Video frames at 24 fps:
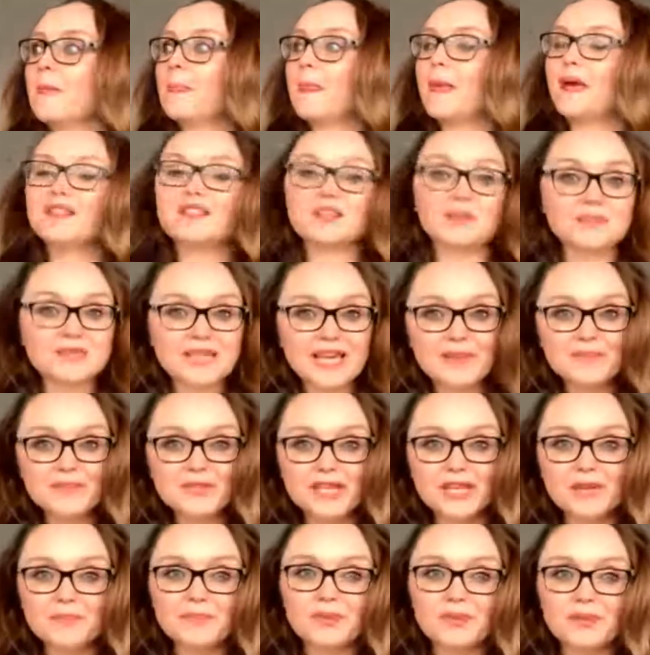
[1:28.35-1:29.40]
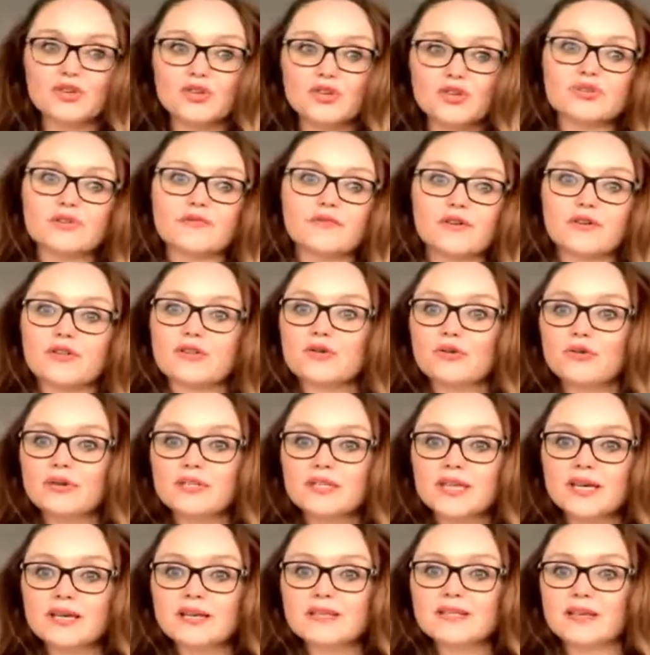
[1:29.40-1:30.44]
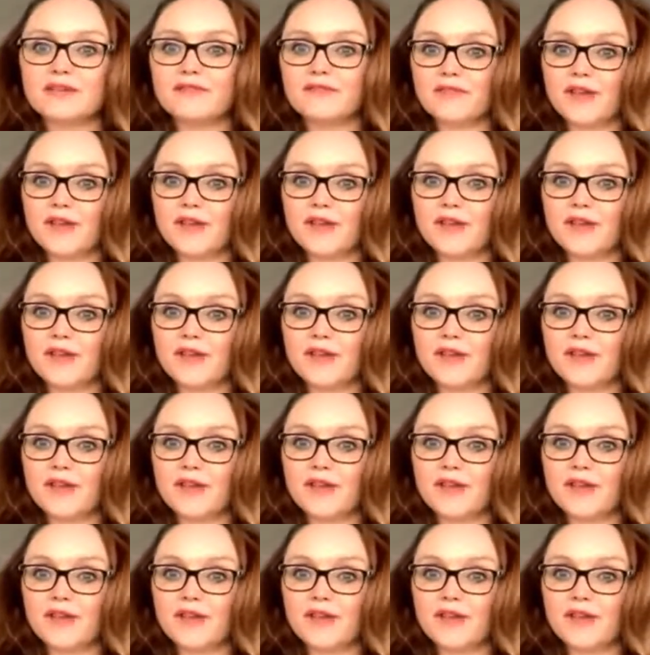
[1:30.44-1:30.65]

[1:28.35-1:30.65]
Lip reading: And sometimes it can be the use of orthotics if